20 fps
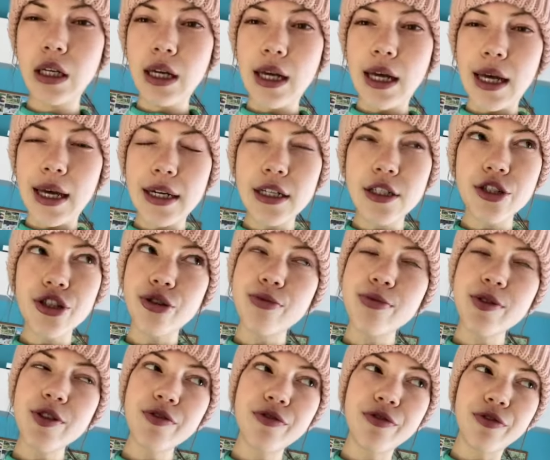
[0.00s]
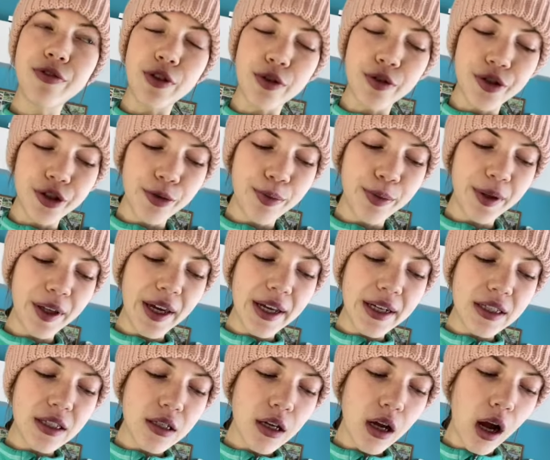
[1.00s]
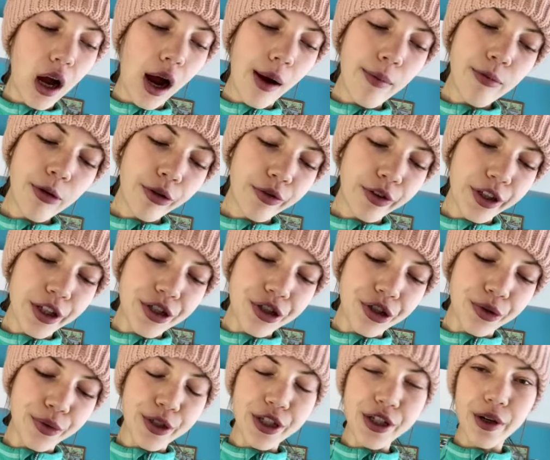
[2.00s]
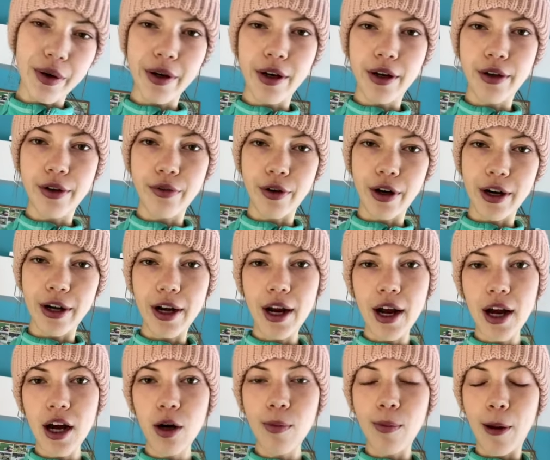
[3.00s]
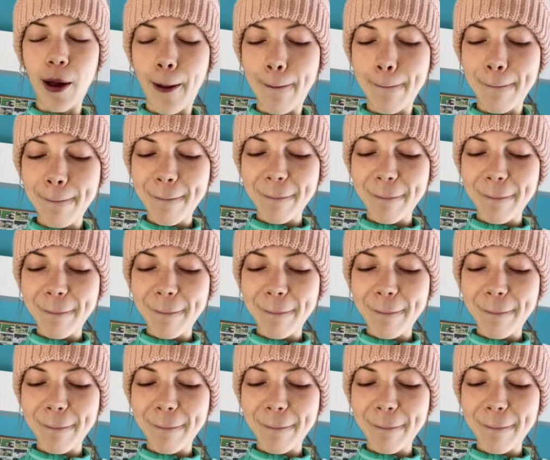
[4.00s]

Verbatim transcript: And in terms of future plans, I'm not really sure what's going on right now, but